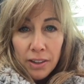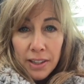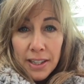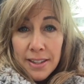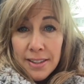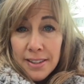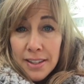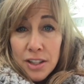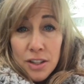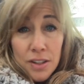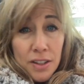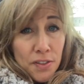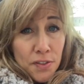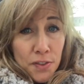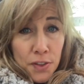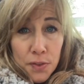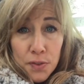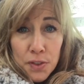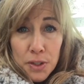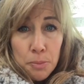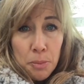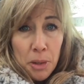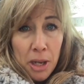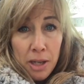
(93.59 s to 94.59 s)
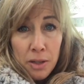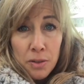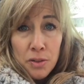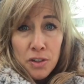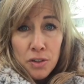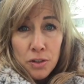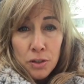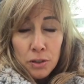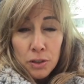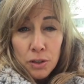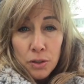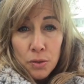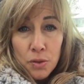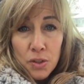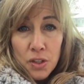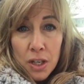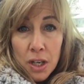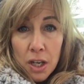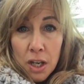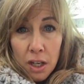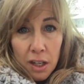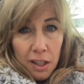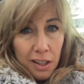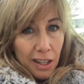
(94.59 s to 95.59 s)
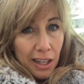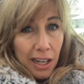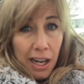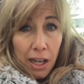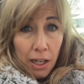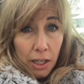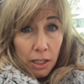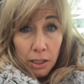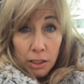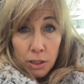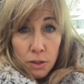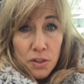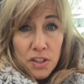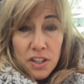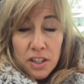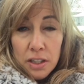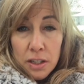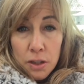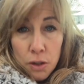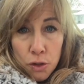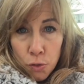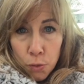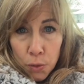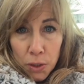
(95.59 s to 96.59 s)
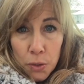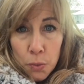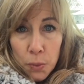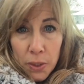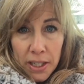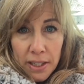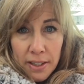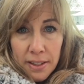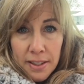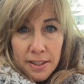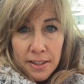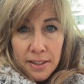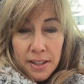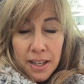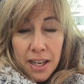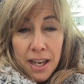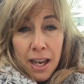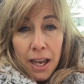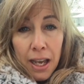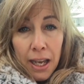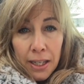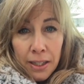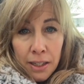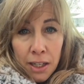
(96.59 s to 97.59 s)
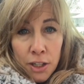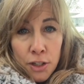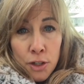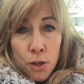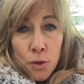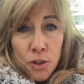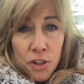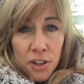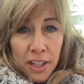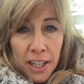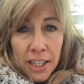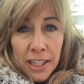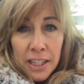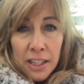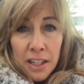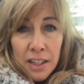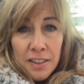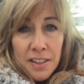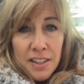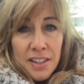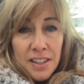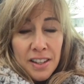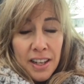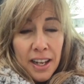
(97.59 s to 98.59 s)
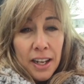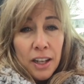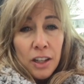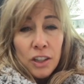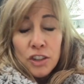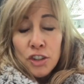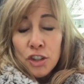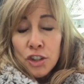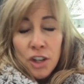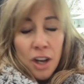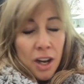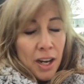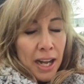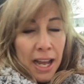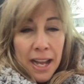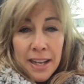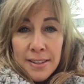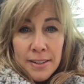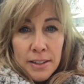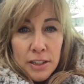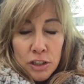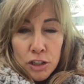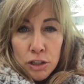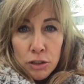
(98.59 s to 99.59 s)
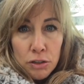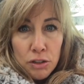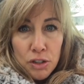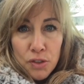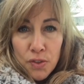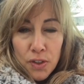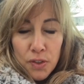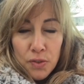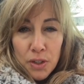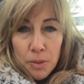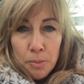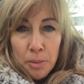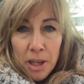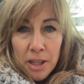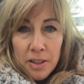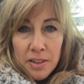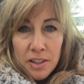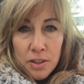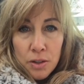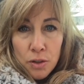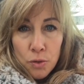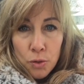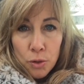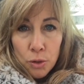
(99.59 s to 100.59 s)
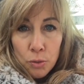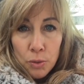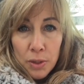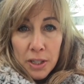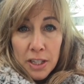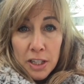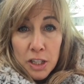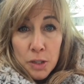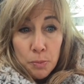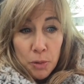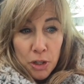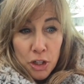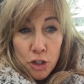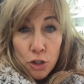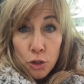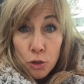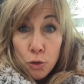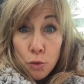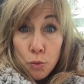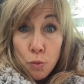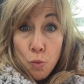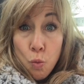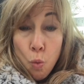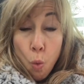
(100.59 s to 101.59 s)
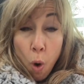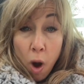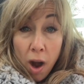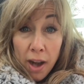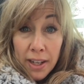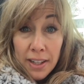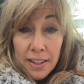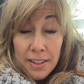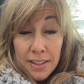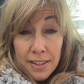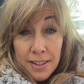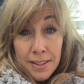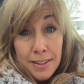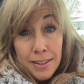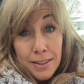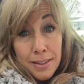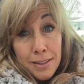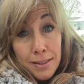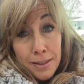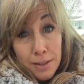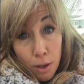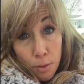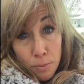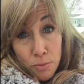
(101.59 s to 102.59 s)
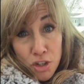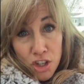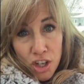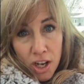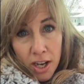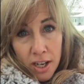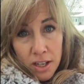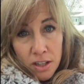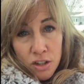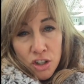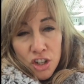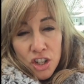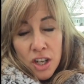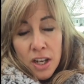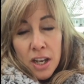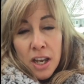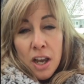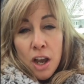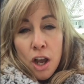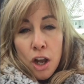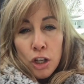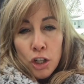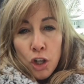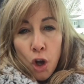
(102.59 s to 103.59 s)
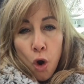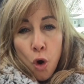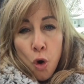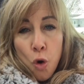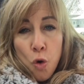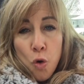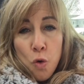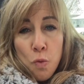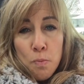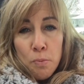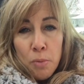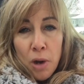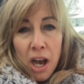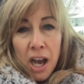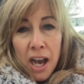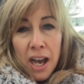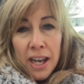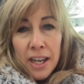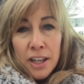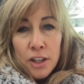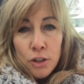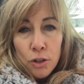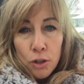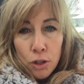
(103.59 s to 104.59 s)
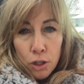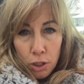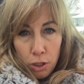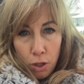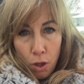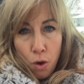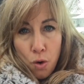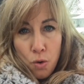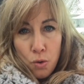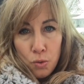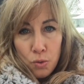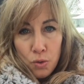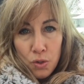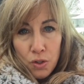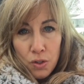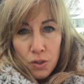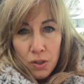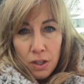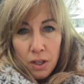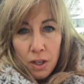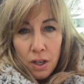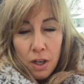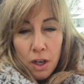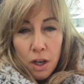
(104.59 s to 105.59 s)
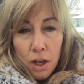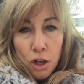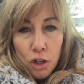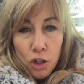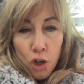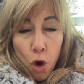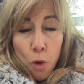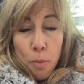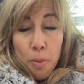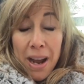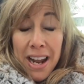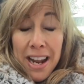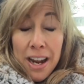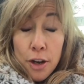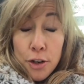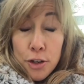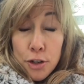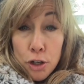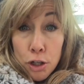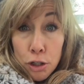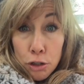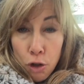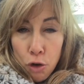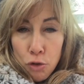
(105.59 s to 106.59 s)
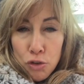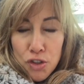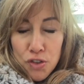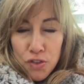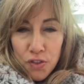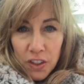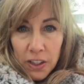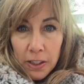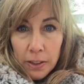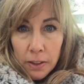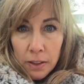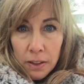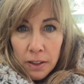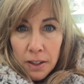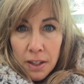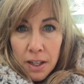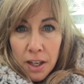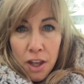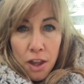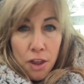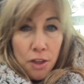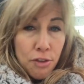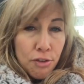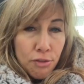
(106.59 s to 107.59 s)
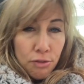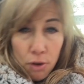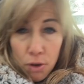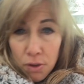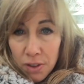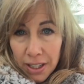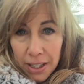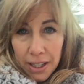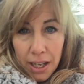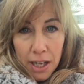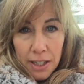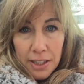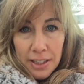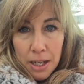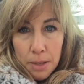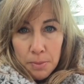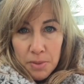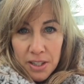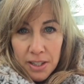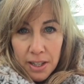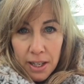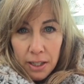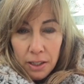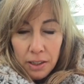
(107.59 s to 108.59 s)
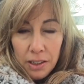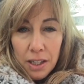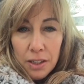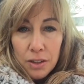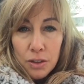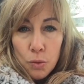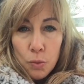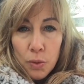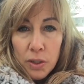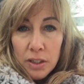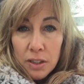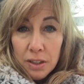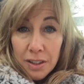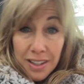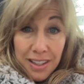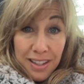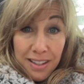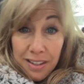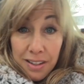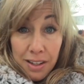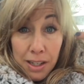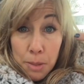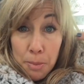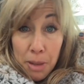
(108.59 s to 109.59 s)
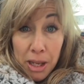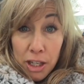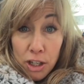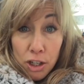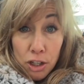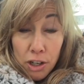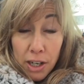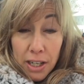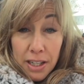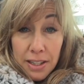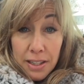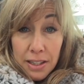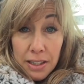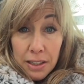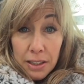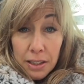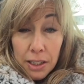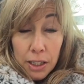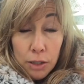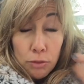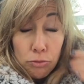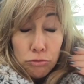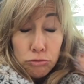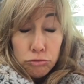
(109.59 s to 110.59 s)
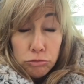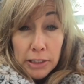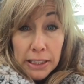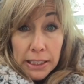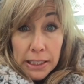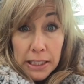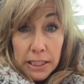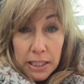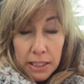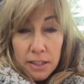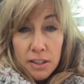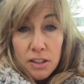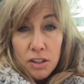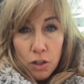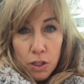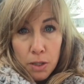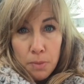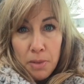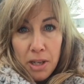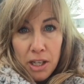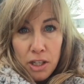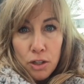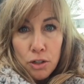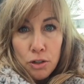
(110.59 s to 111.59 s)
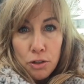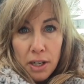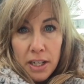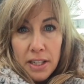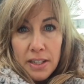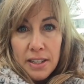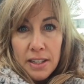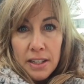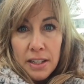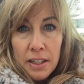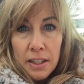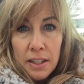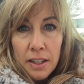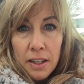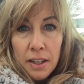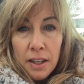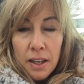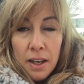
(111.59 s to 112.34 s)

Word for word: Let's say you have 50 pounds to lose. You're not going to lose it in three weeks. And I know you're getting on the scale and you're not asking to lose 50 pounds in three weeks, but you're wanting to see some change. Go buy your clothes. Go by how your clothes feel. Throw the goddamn scale out the window because it's going to make you crazy. It really is going to make you crazy.